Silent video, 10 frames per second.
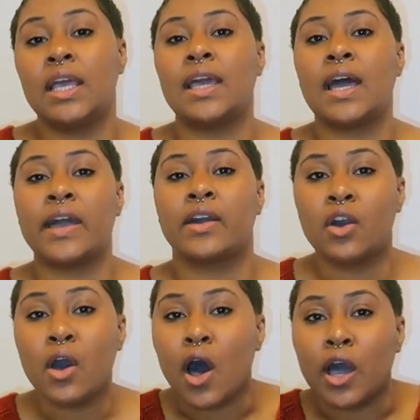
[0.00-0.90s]
And I
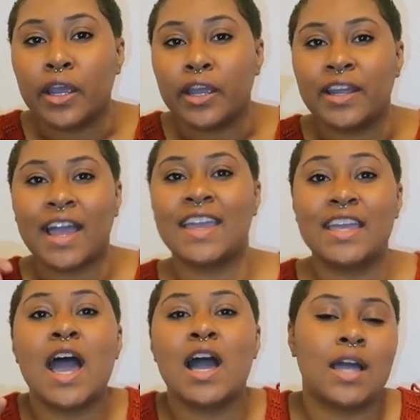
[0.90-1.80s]
caught her. I
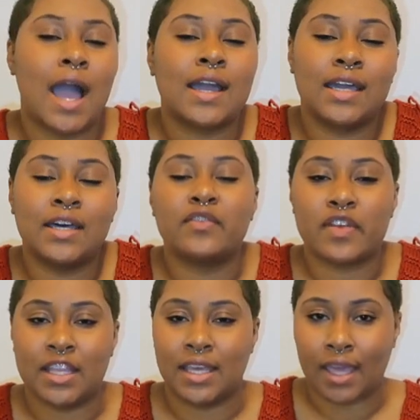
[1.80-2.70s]
couldn't
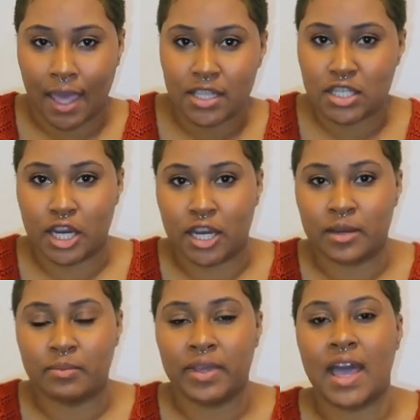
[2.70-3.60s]
really catch
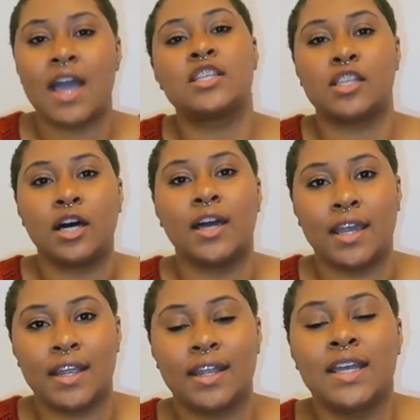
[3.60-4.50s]
her, but I saw
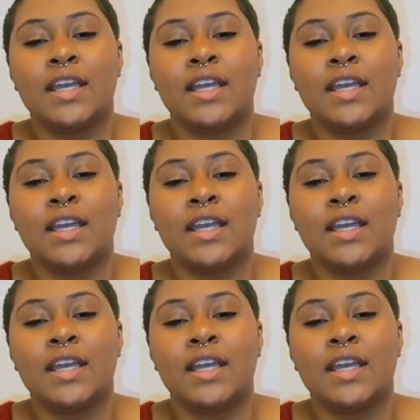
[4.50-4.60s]
her